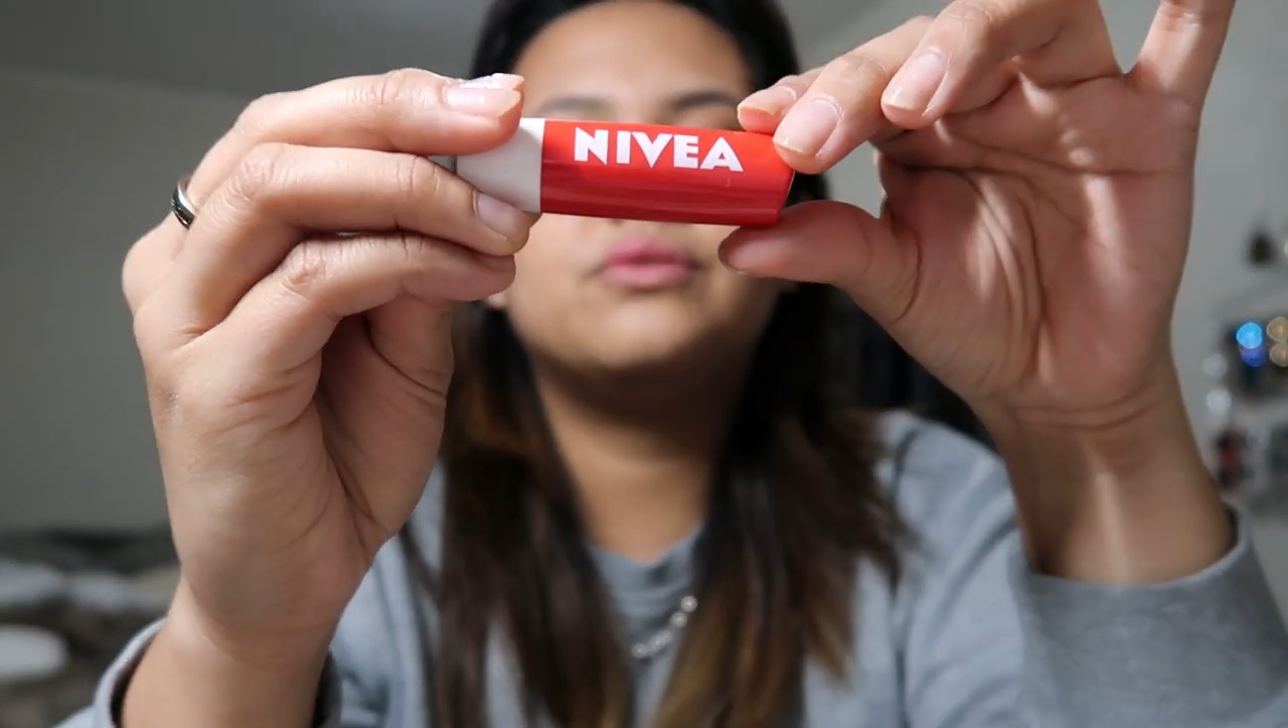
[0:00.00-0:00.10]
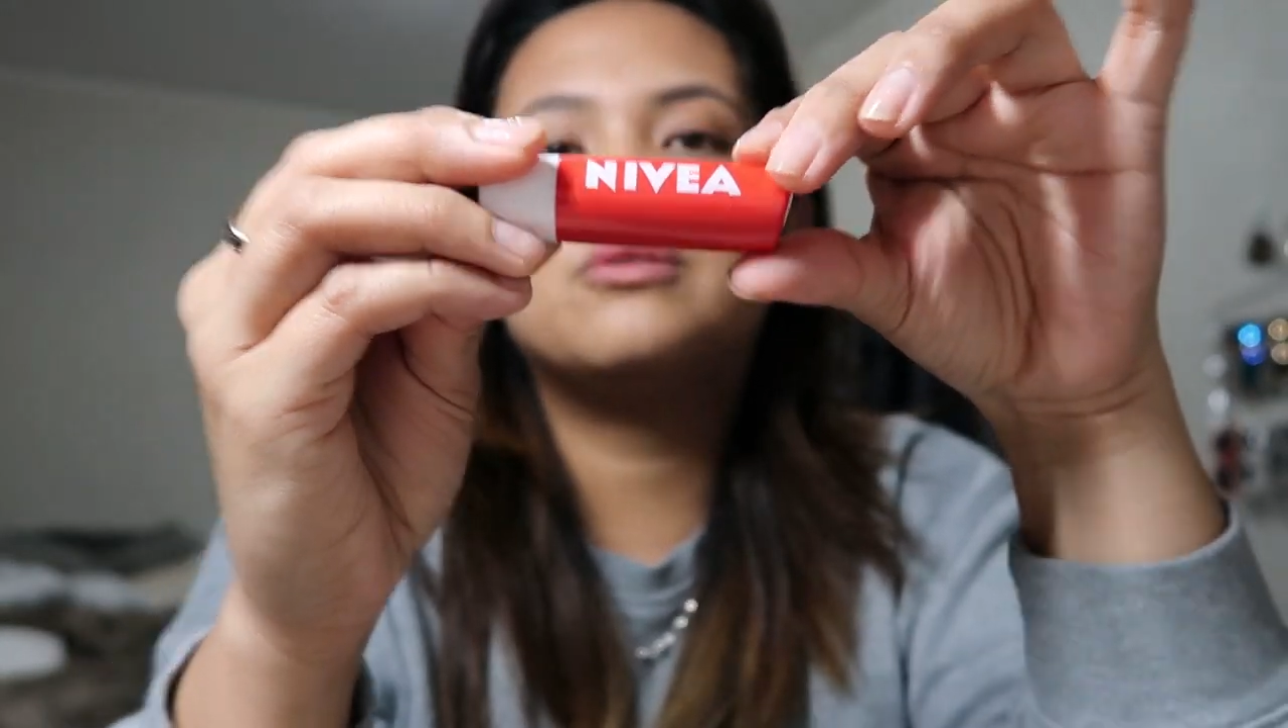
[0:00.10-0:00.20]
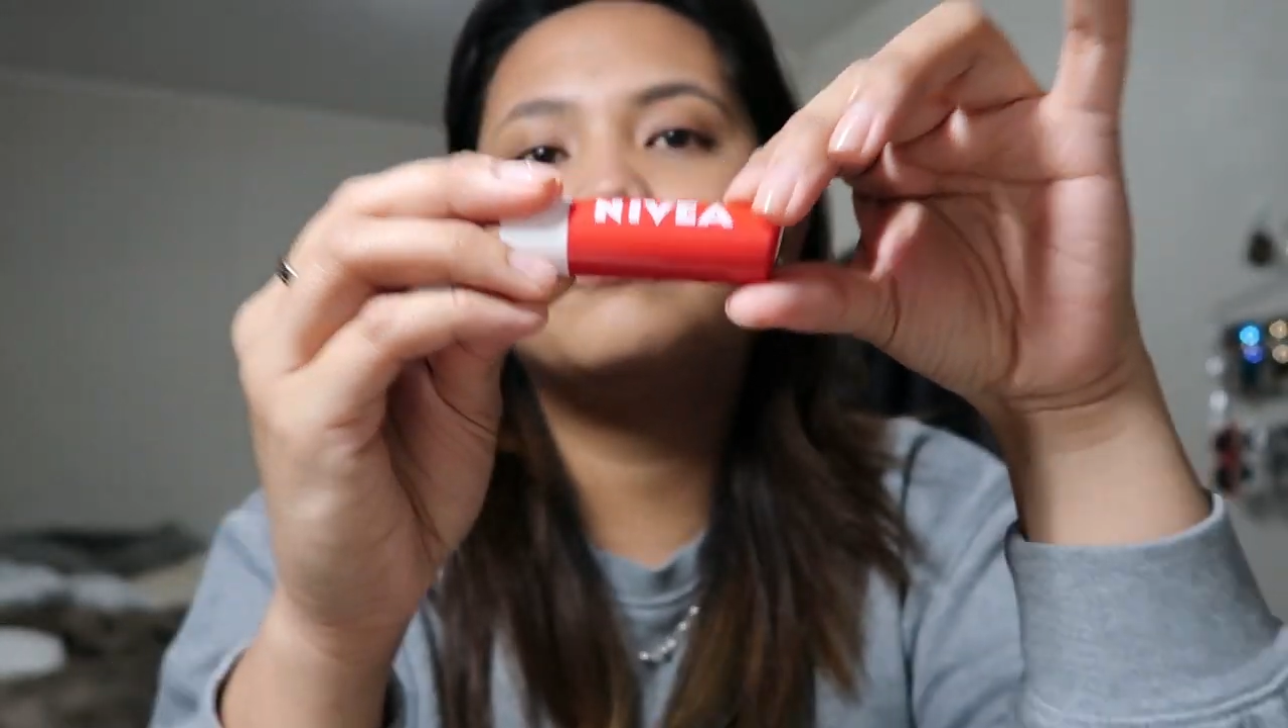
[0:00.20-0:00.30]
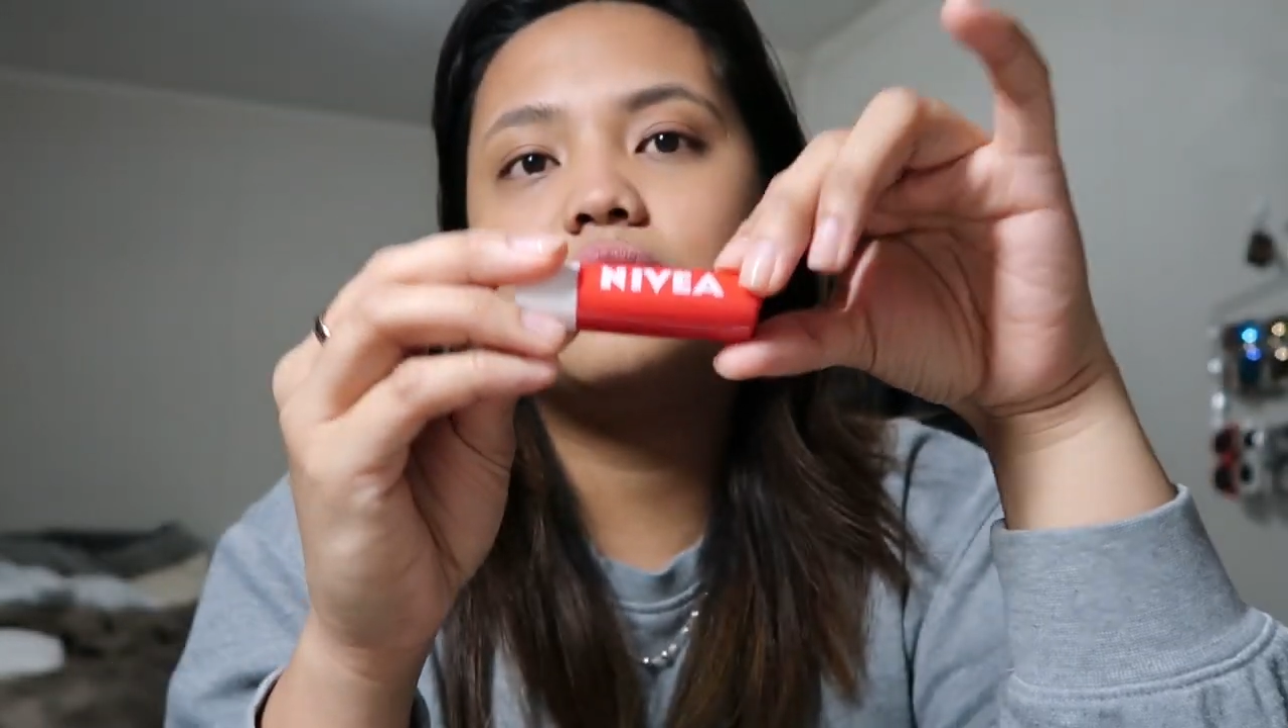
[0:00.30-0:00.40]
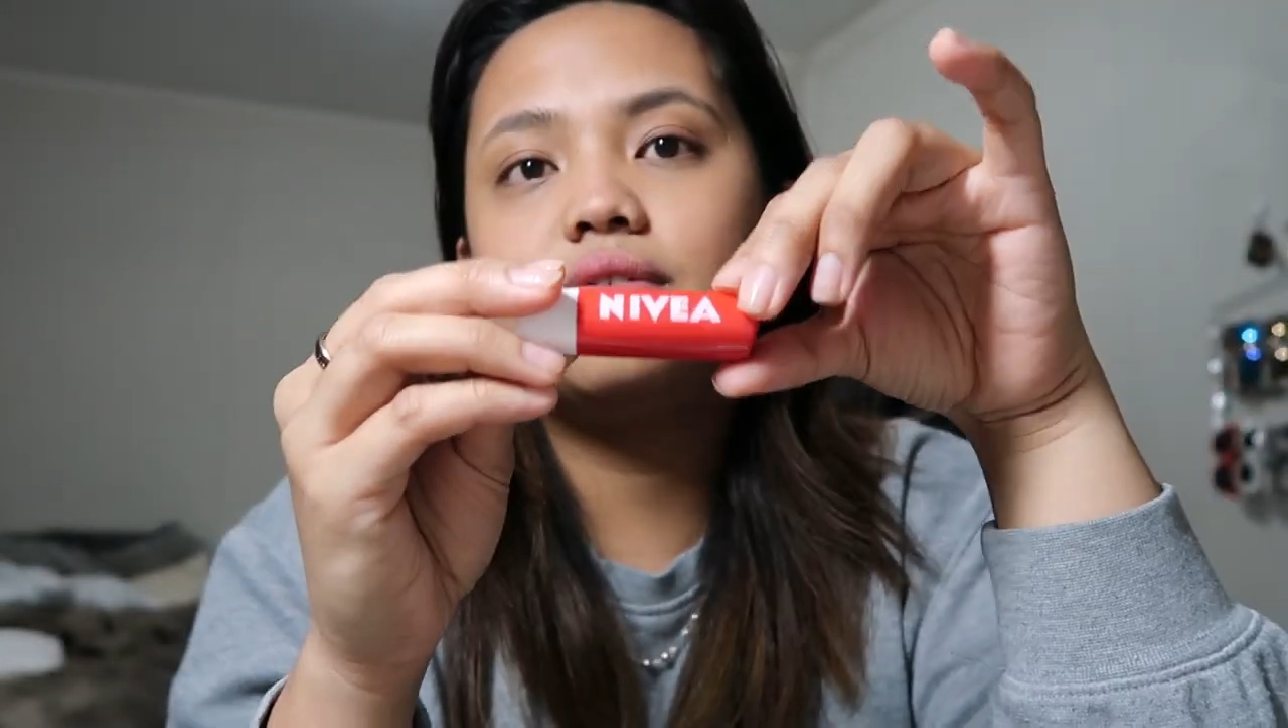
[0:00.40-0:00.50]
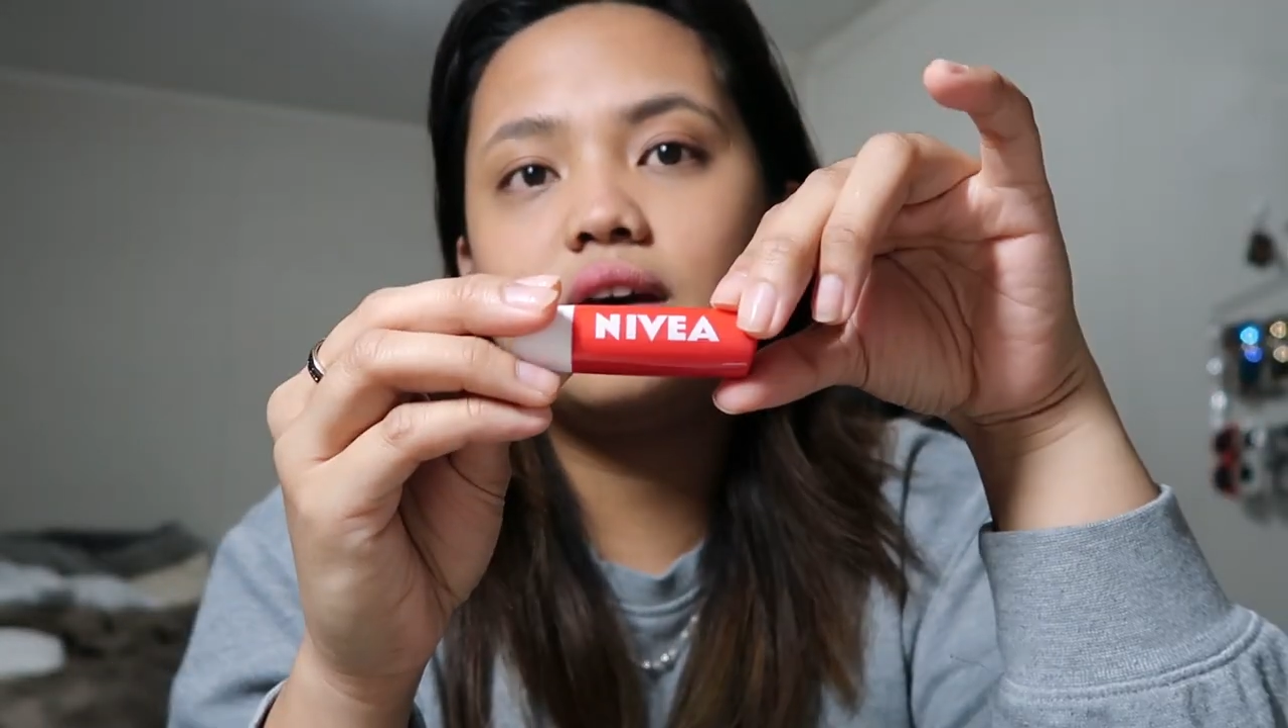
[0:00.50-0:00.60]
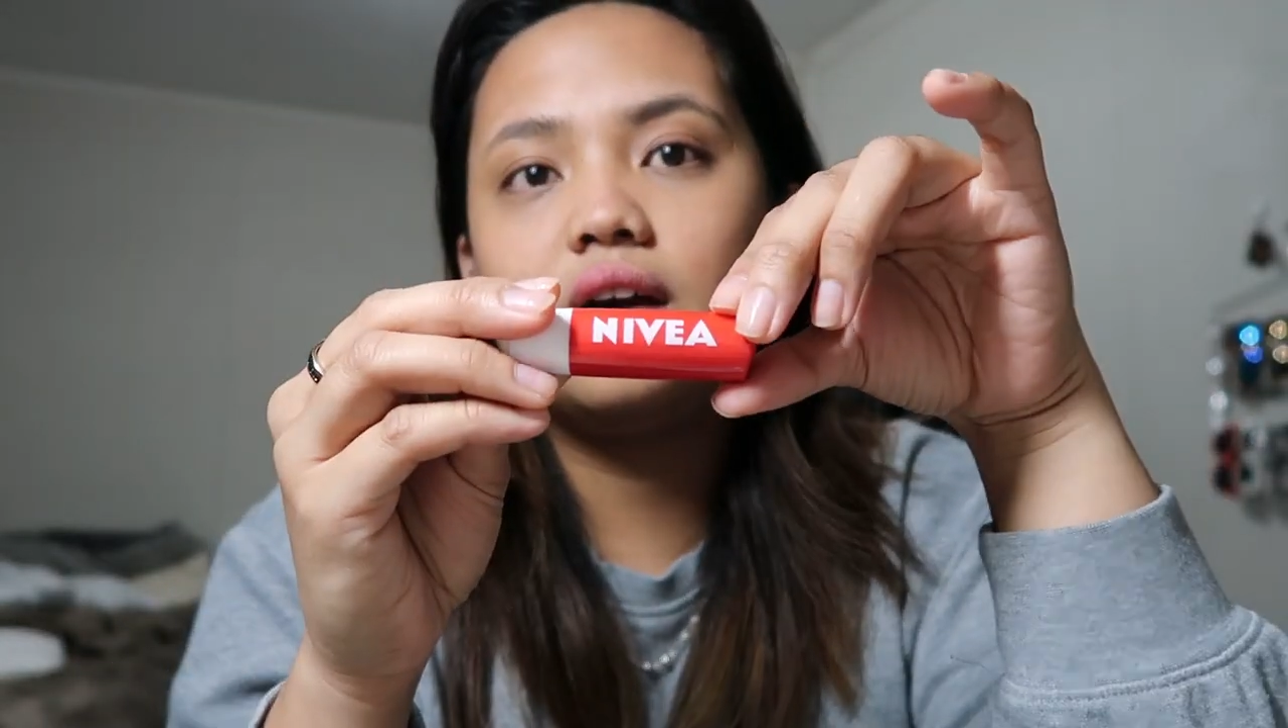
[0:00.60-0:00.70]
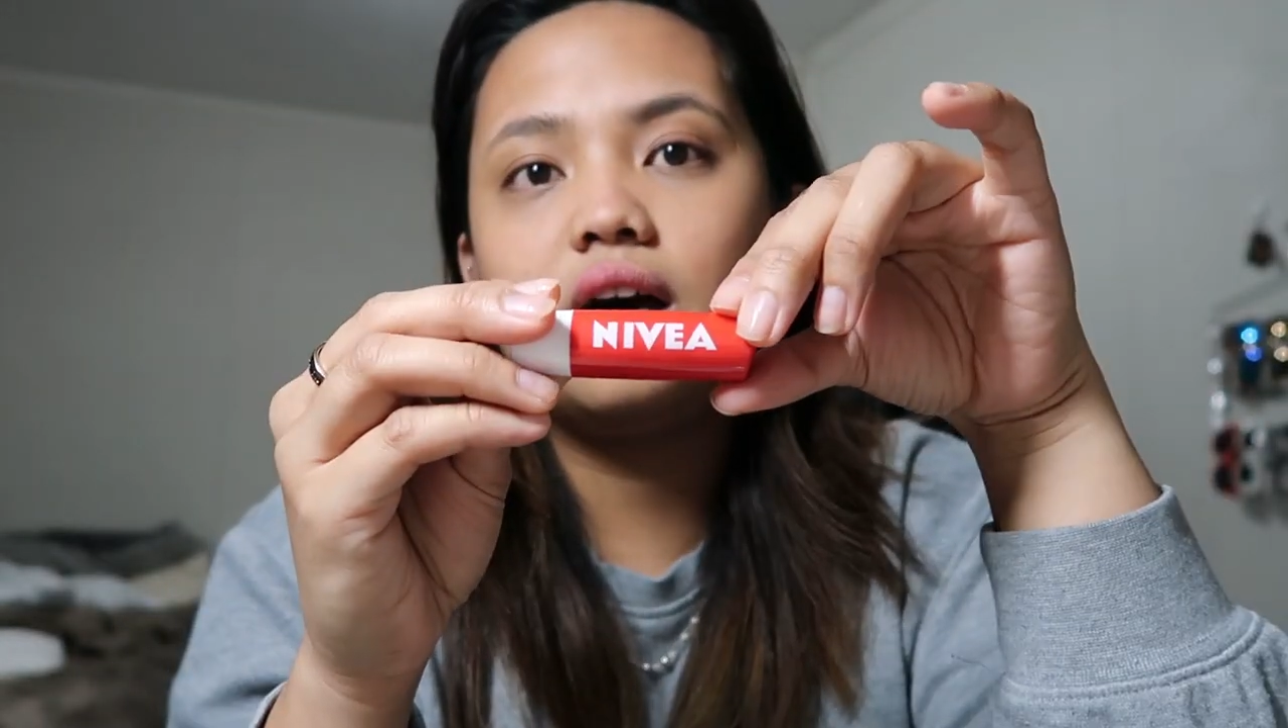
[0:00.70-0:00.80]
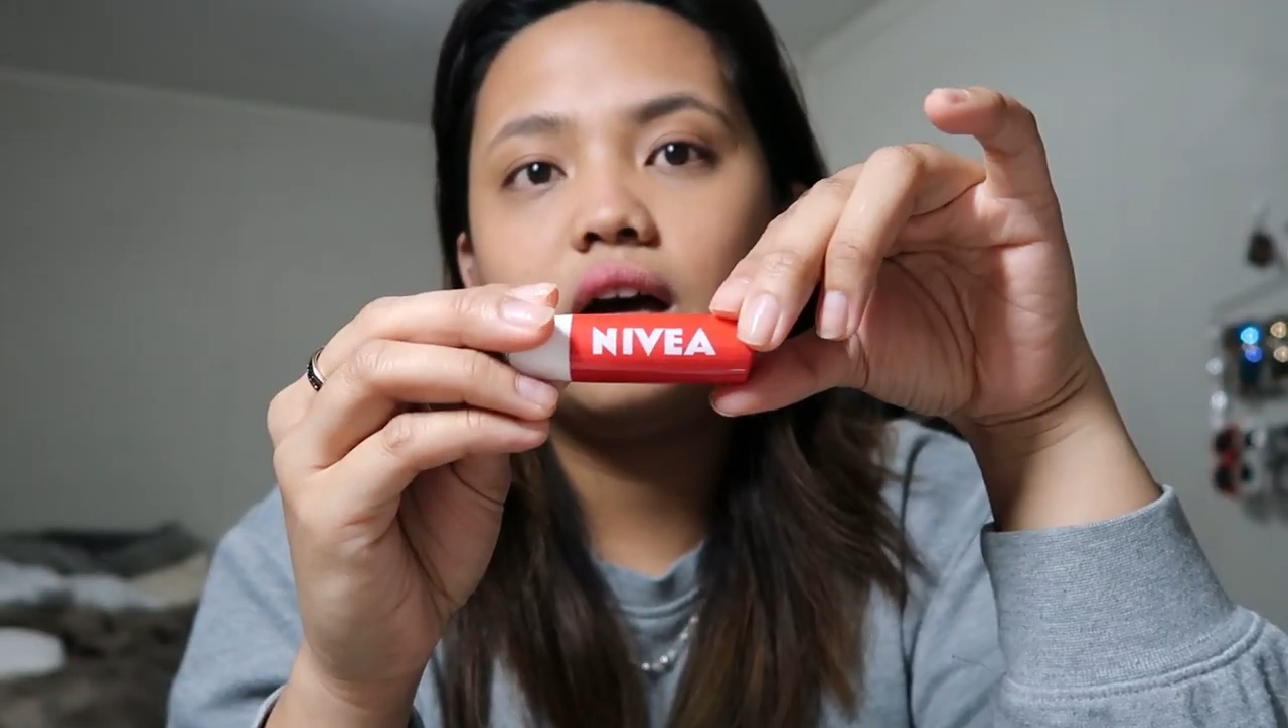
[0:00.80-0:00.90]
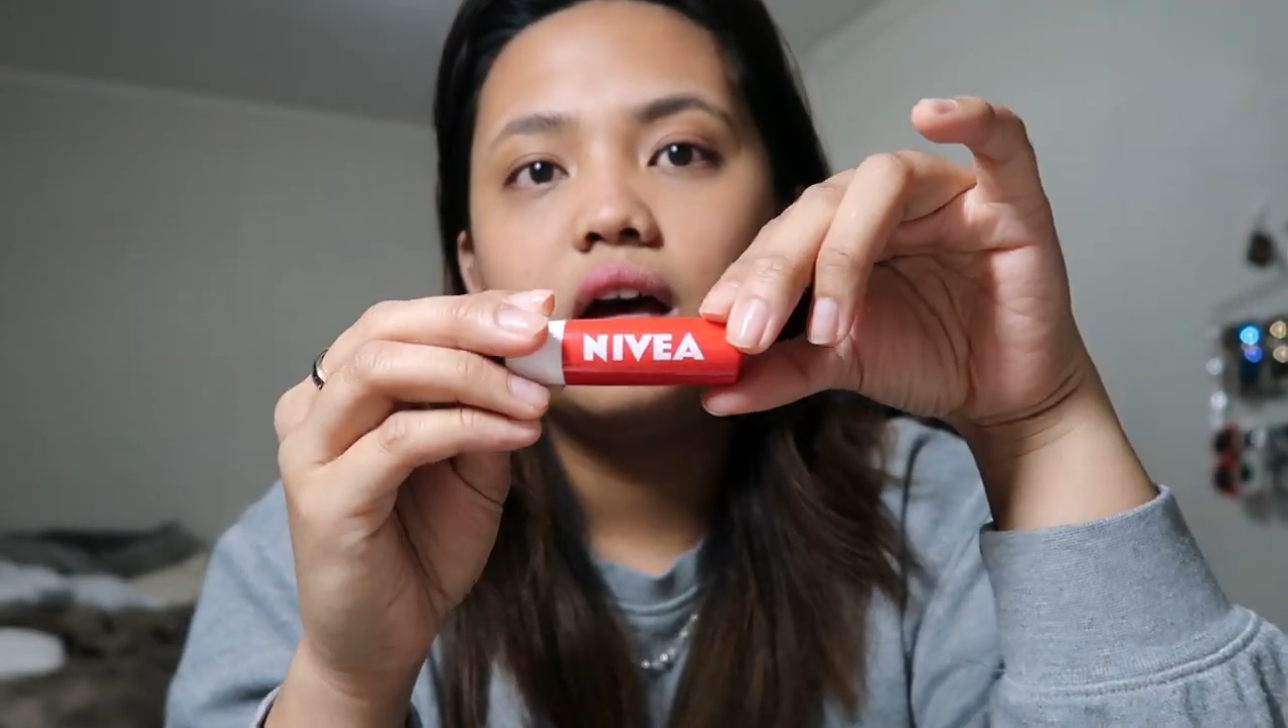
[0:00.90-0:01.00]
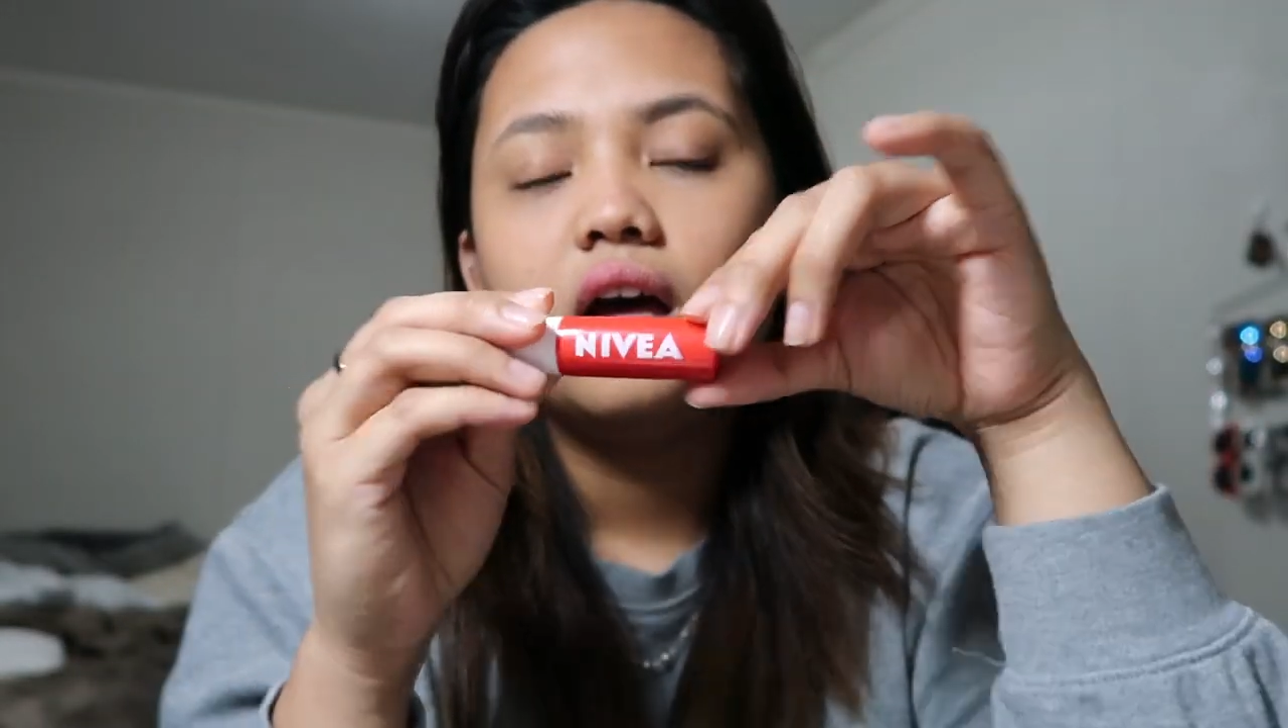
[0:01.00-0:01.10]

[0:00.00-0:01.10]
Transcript: It's from Nivea.